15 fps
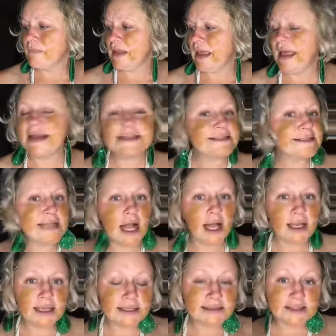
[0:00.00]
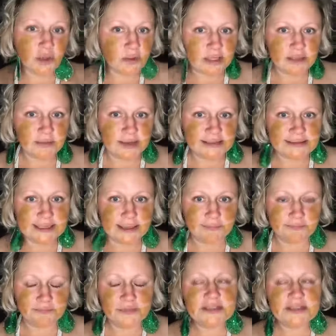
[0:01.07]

And it's not gonna soak into my skin.